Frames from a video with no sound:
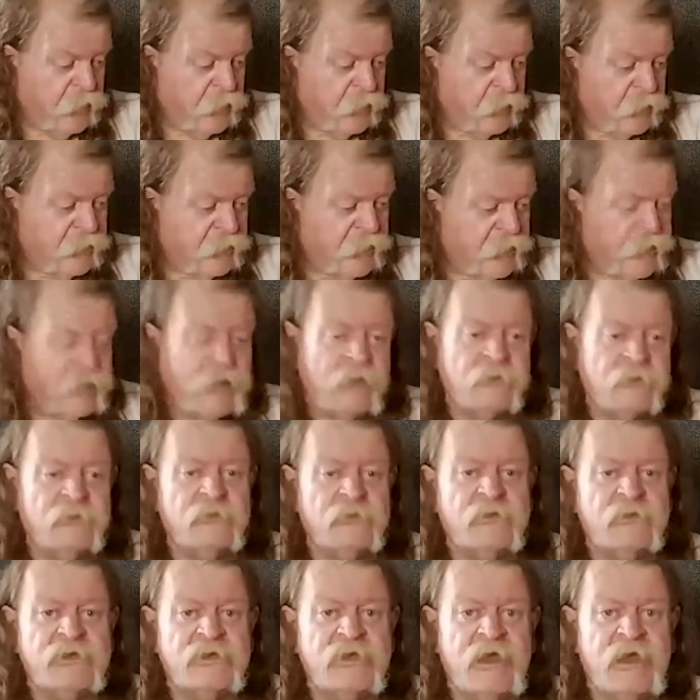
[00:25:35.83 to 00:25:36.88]
King
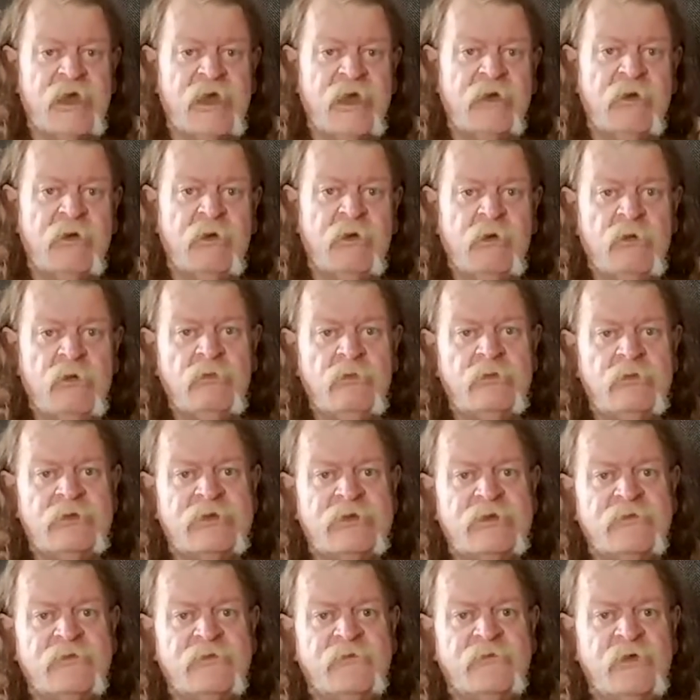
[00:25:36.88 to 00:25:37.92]
Athelstan, who was
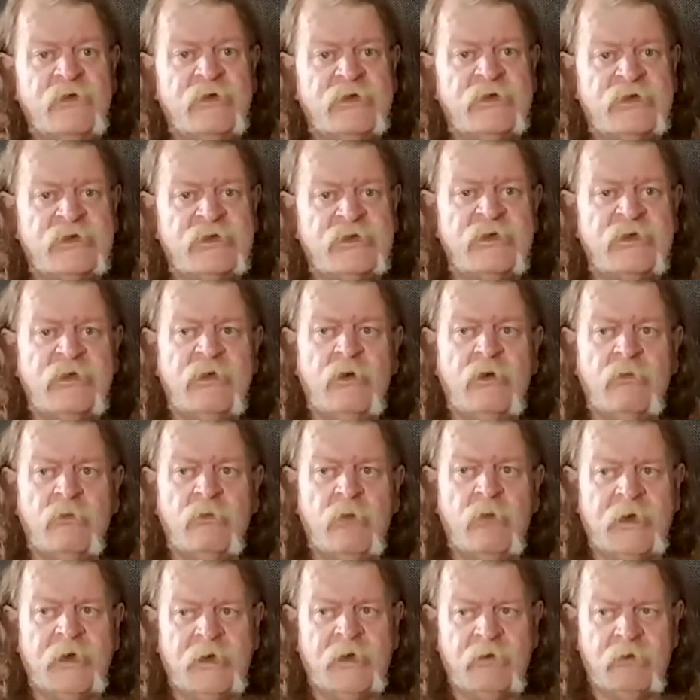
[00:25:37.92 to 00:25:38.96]
the first
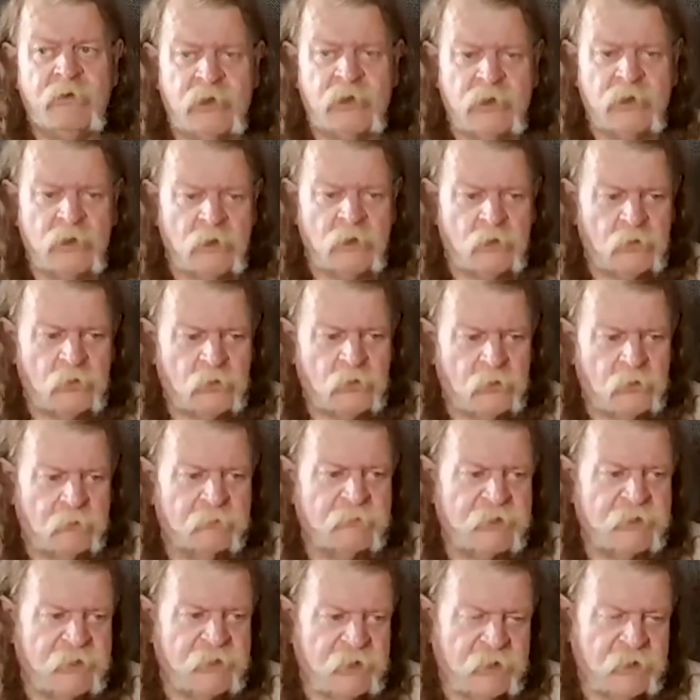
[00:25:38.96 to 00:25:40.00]
regular Anglorum
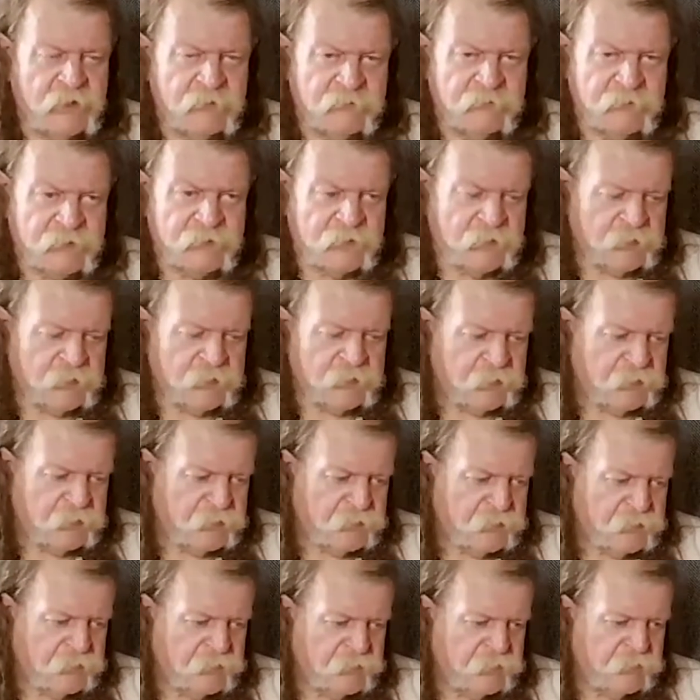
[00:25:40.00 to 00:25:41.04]
King of England,
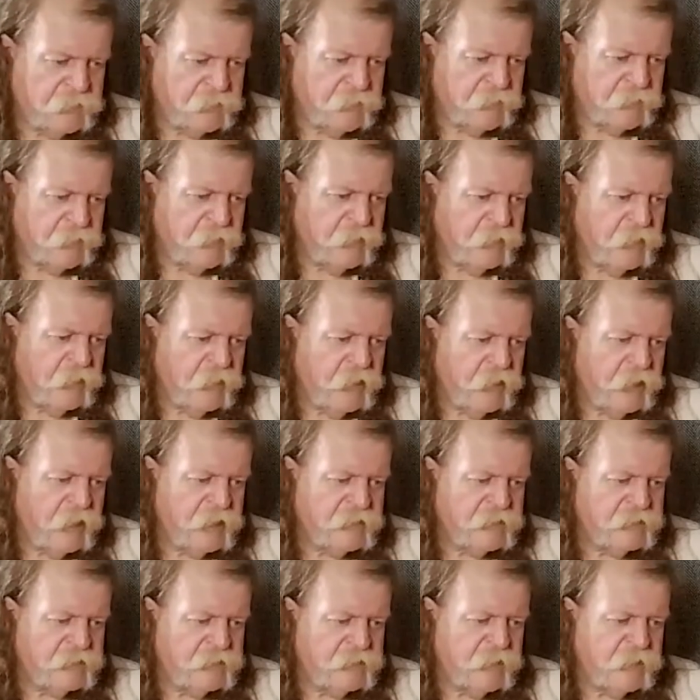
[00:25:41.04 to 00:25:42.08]

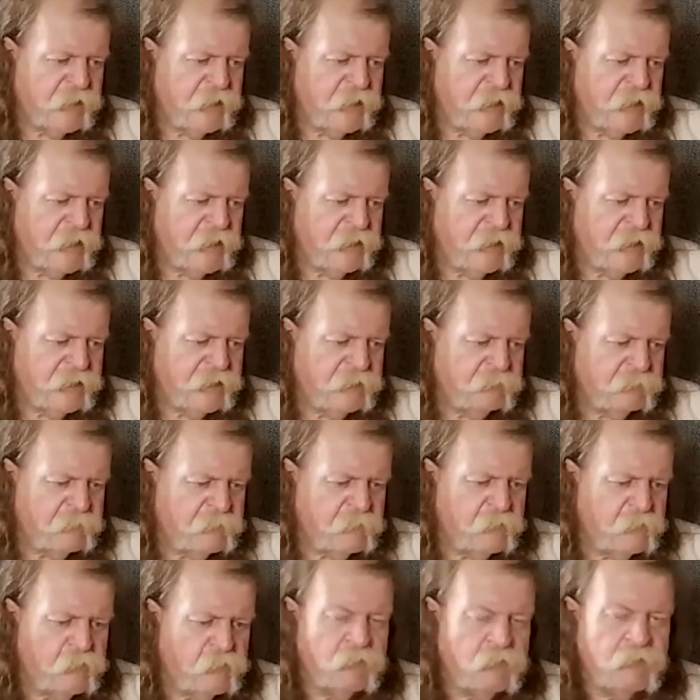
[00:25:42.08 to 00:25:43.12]
and he
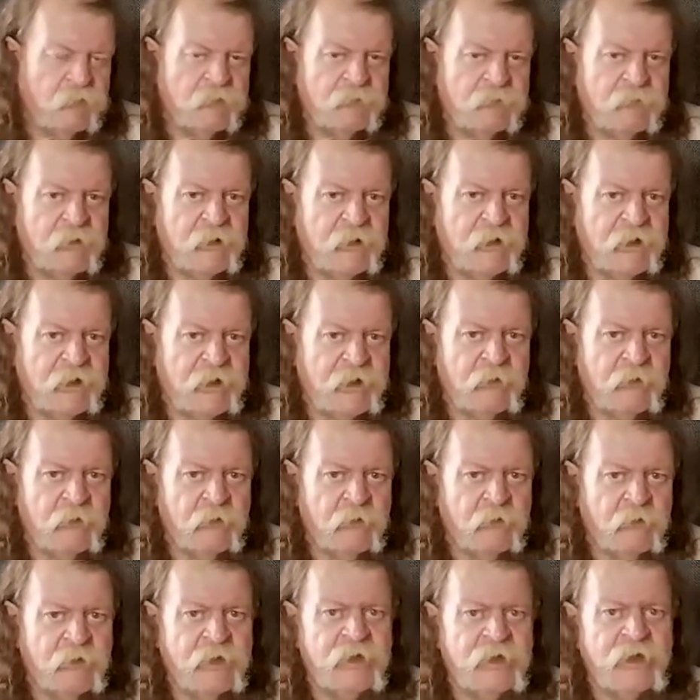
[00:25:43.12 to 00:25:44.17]
grew up with my
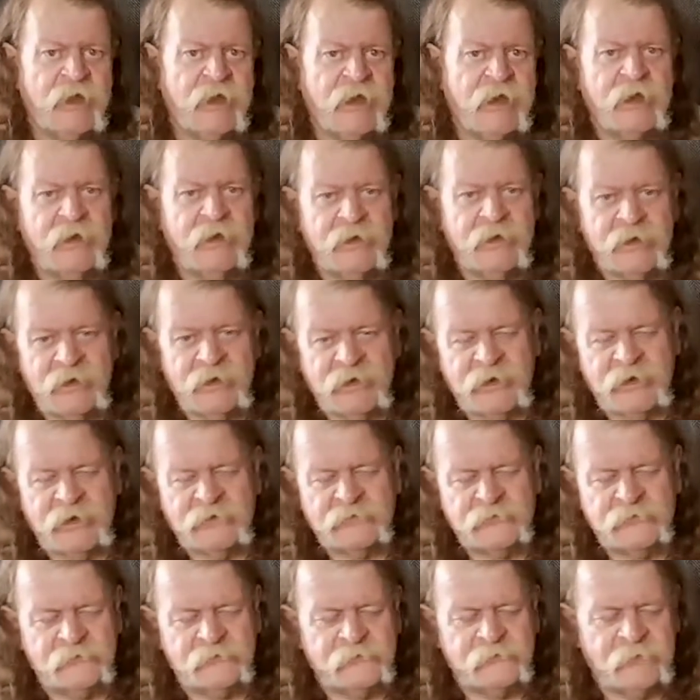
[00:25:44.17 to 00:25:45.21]
heroine,
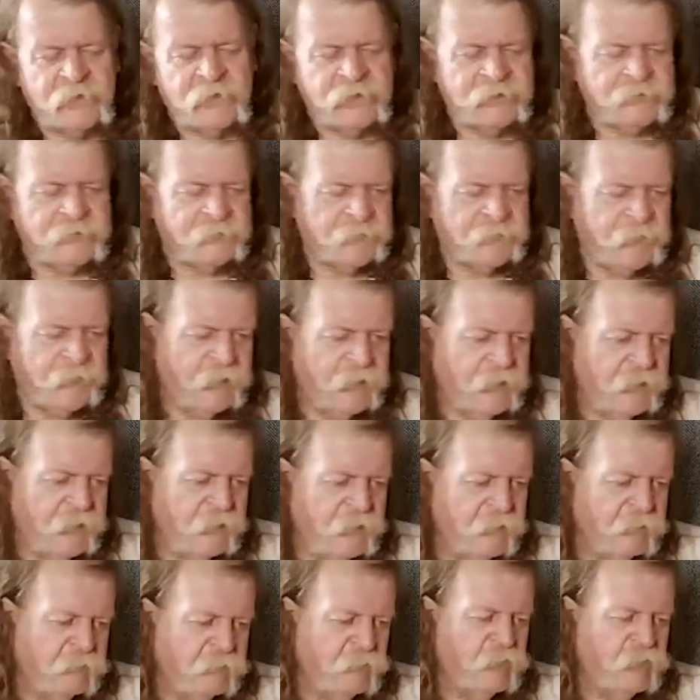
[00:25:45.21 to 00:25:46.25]
Athelflaed.
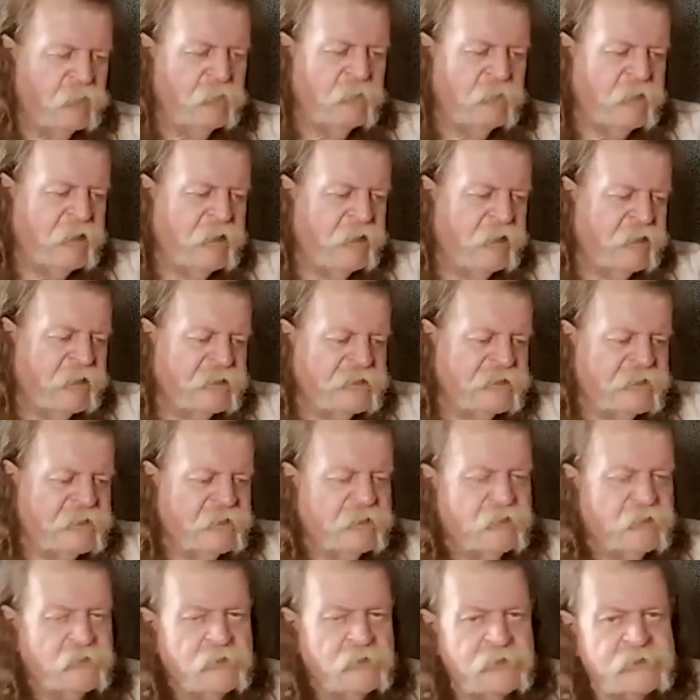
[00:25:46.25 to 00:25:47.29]
More about that in
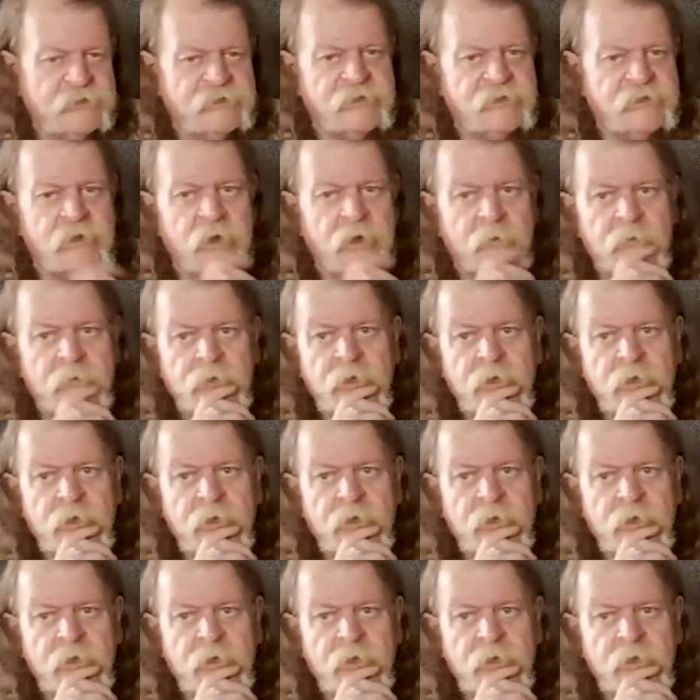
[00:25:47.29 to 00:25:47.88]
another time.